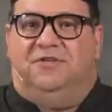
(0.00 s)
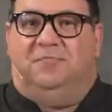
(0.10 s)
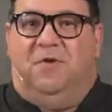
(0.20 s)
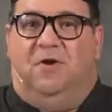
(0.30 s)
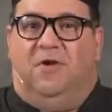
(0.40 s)

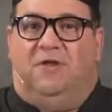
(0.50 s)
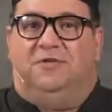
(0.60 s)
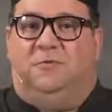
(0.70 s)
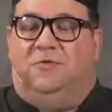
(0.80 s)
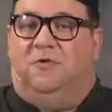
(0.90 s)

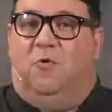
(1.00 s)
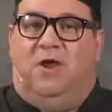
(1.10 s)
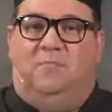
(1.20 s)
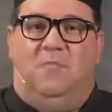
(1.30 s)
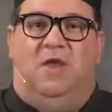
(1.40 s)
experience with the
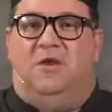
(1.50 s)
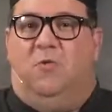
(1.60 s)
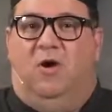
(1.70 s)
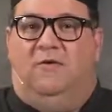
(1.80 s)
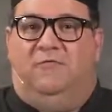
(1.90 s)
great
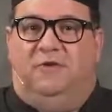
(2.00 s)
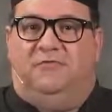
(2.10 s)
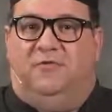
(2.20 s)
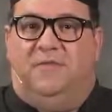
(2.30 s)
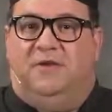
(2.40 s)
menu
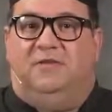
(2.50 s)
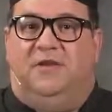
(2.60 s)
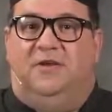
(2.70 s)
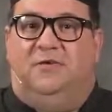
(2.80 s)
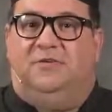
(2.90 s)
offerings from Contigo